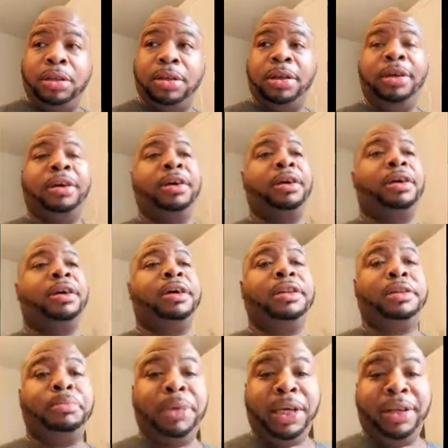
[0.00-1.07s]
and the
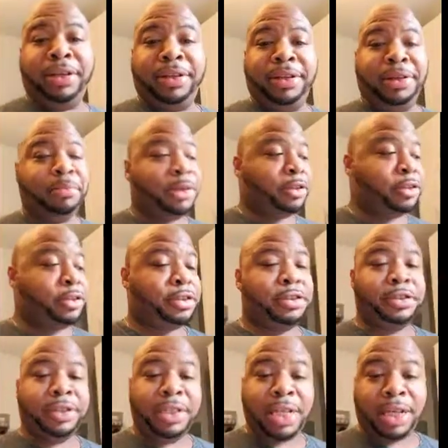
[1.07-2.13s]
meat. I'm going to show you
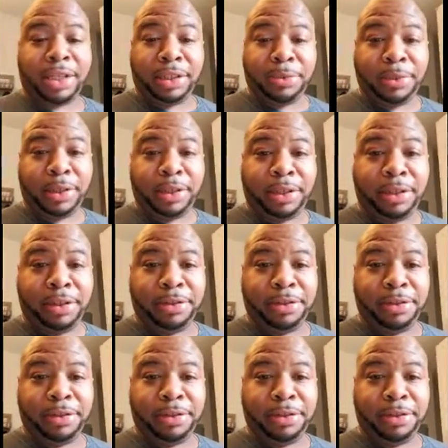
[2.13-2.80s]
exactly what to do.